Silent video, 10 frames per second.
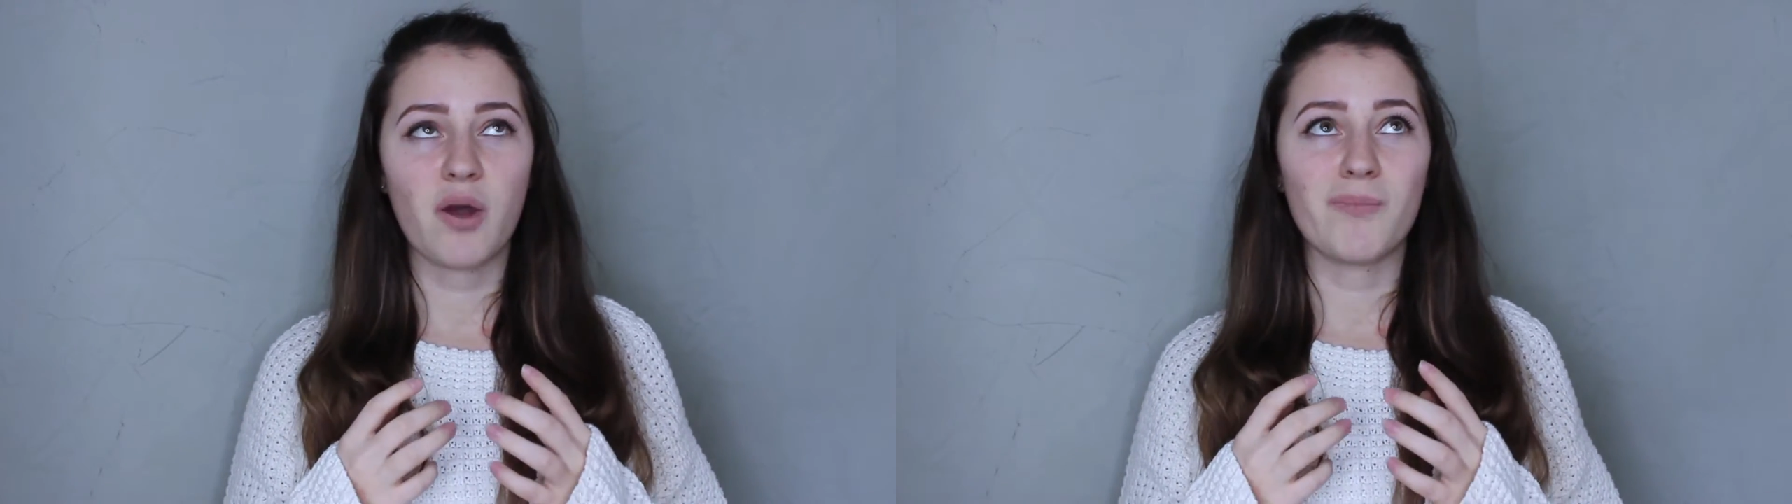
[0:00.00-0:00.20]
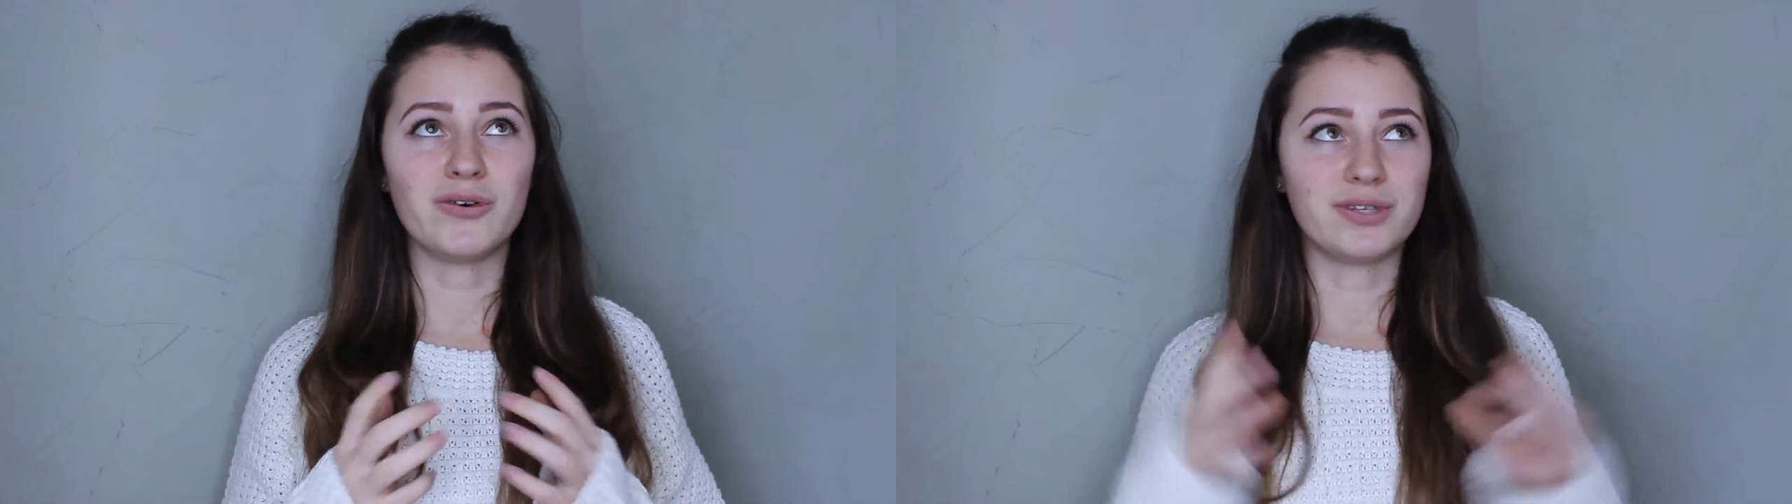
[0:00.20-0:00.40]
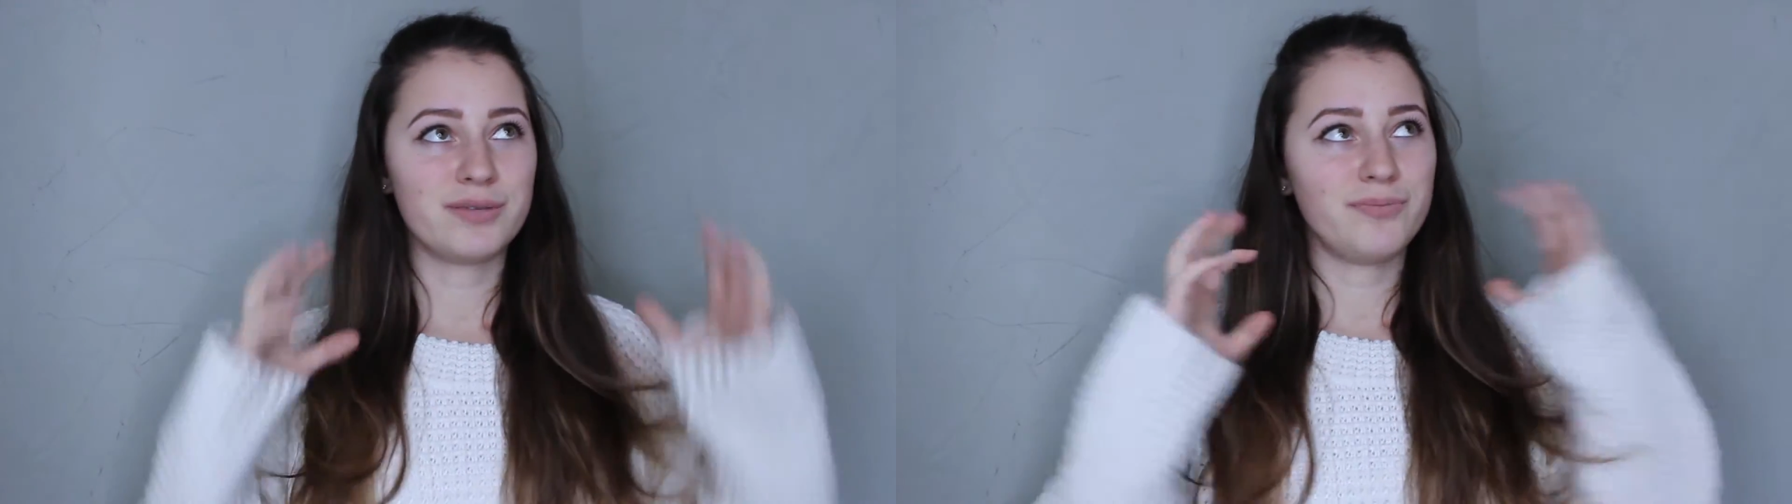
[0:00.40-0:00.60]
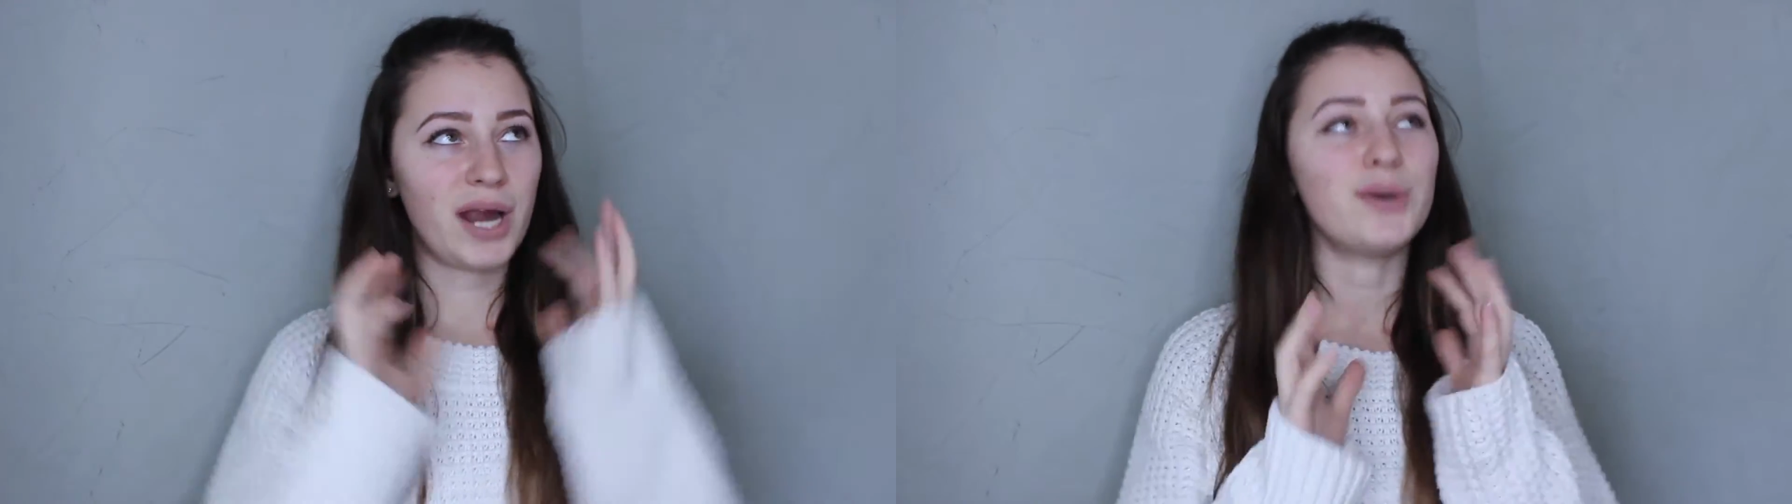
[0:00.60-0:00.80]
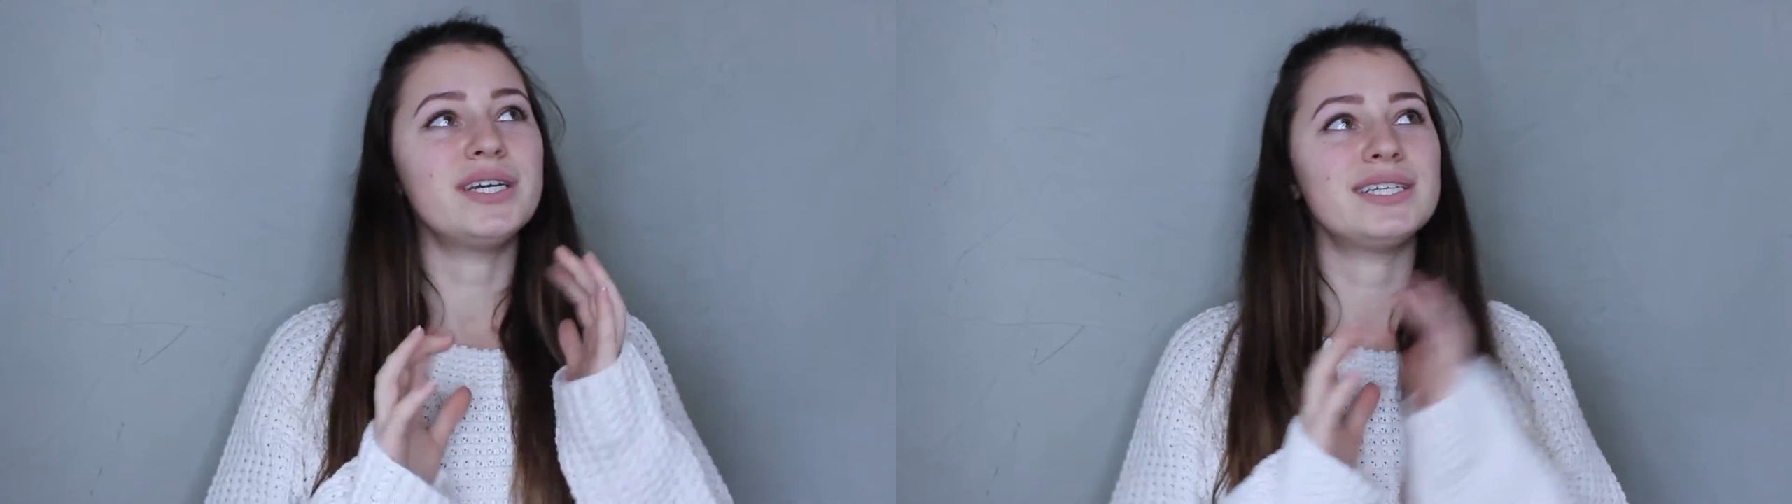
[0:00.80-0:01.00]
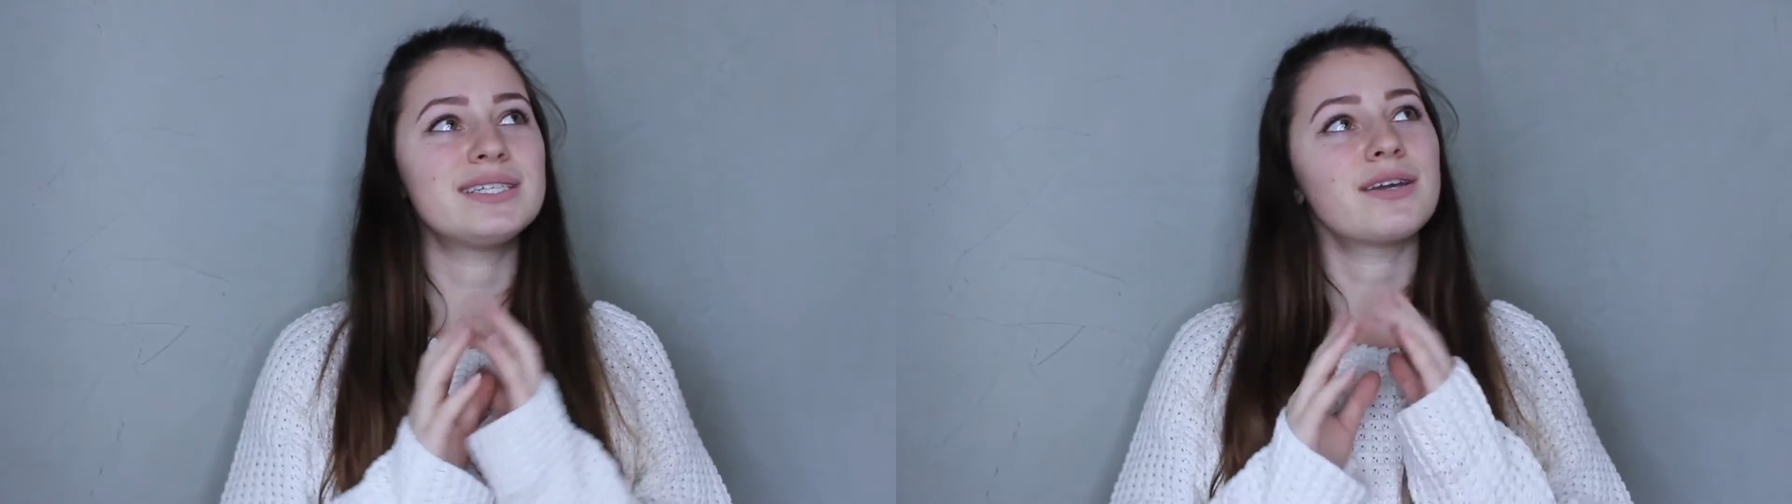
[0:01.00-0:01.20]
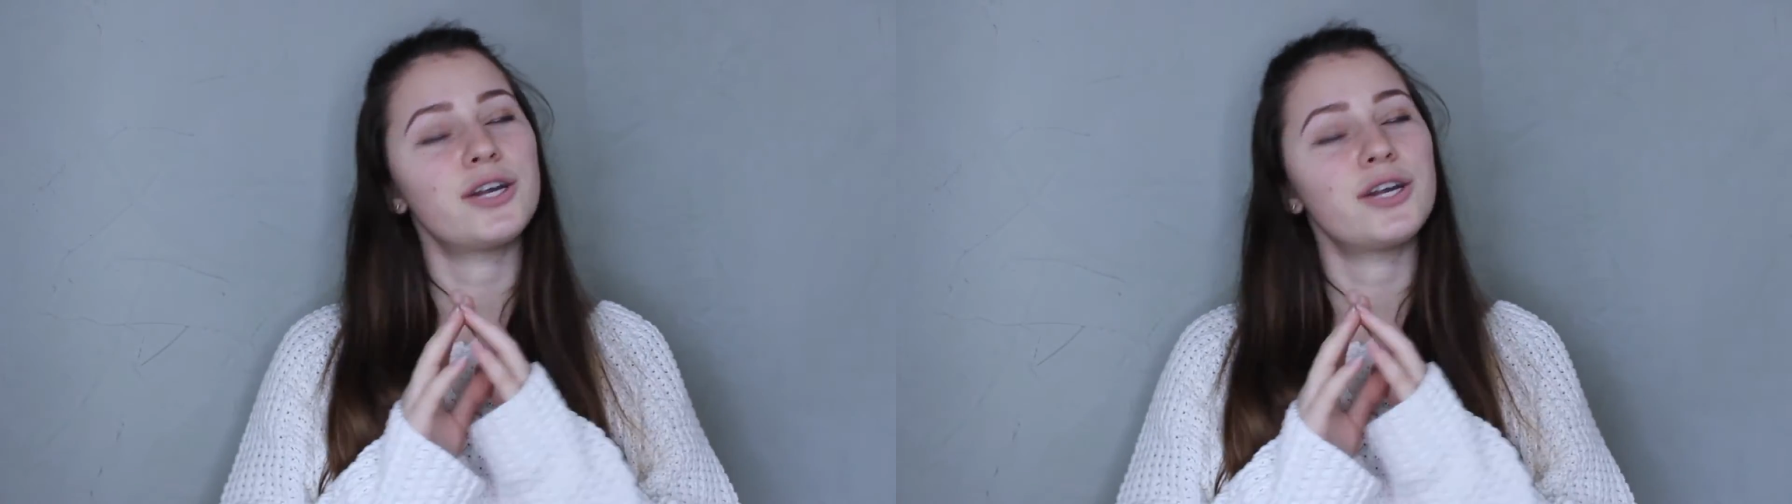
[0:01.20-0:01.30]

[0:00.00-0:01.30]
most proudest